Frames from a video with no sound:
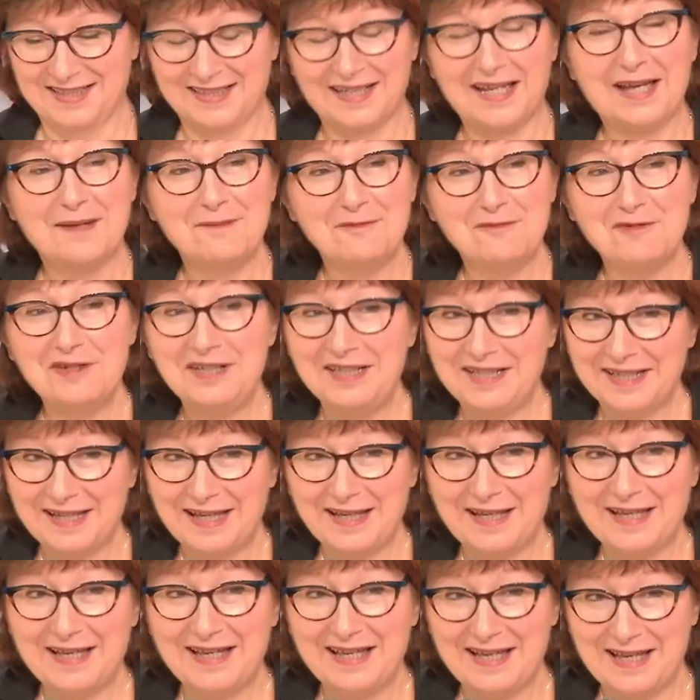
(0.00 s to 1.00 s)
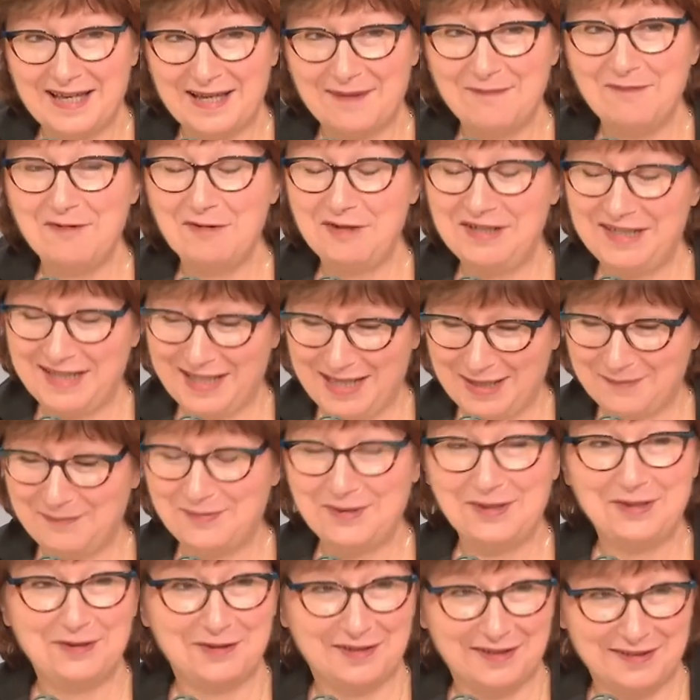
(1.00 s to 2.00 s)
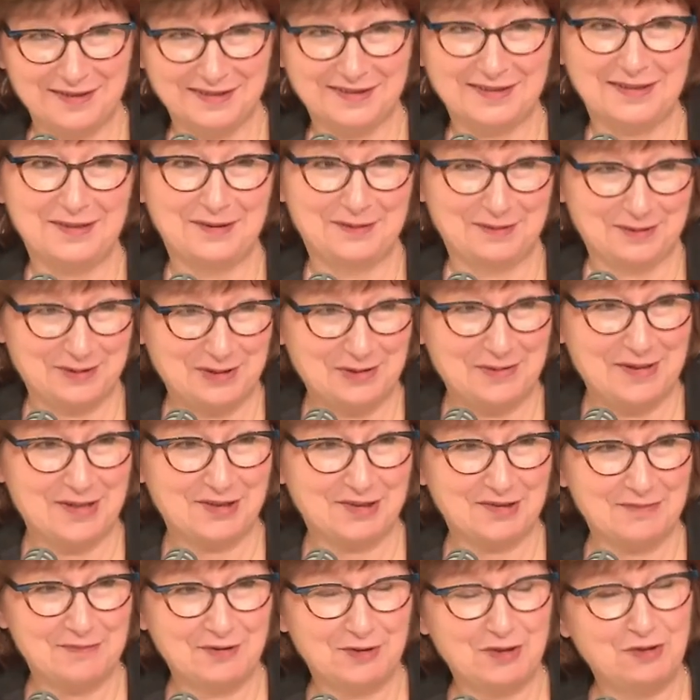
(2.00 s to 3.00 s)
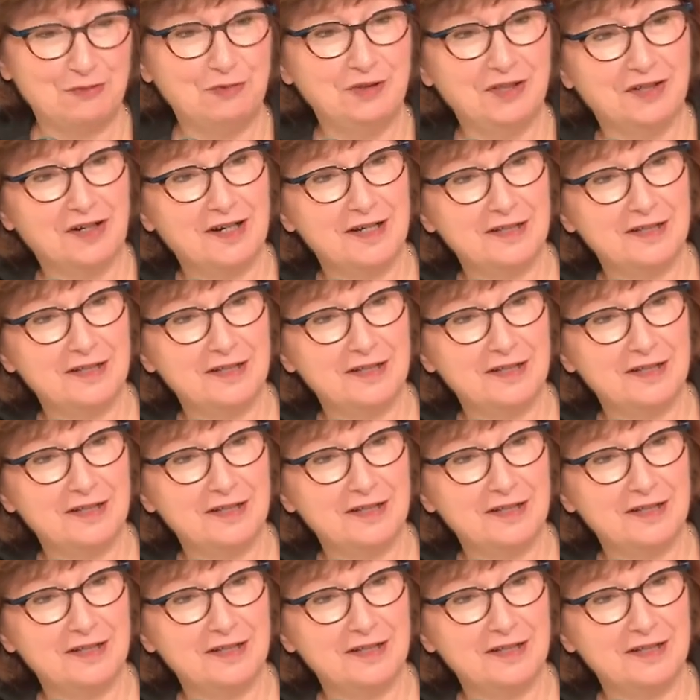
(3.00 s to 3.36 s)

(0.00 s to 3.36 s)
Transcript: I'm uh, really important. I'm really happy you're asking the question because we are